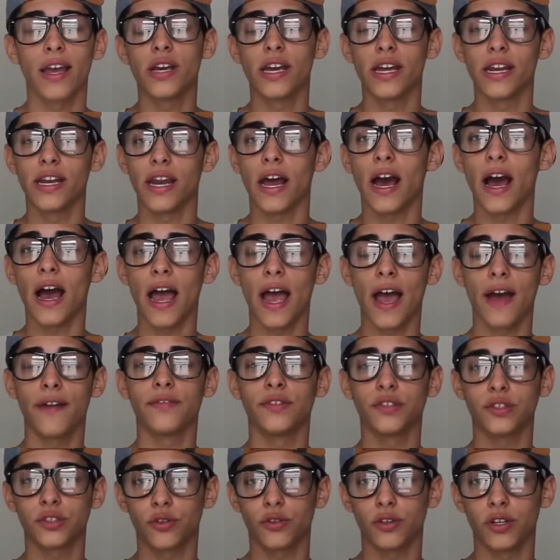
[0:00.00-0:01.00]
You cannot
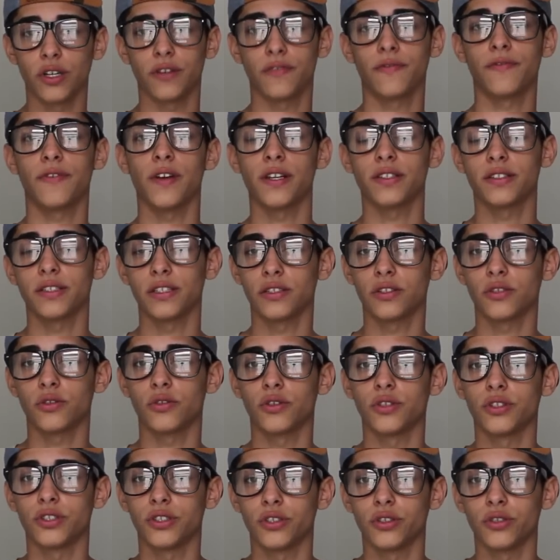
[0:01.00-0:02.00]
have a screen facing
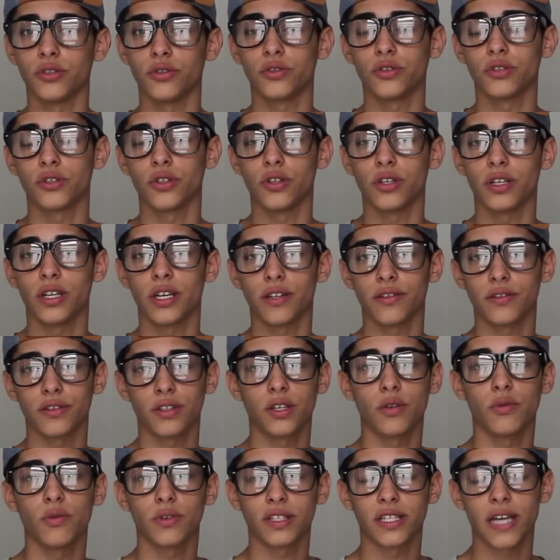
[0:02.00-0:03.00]
towards you so you can
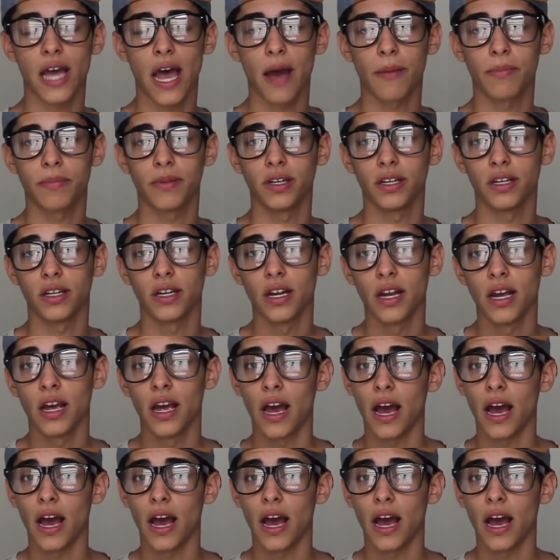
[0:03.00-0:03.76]
see what's happening.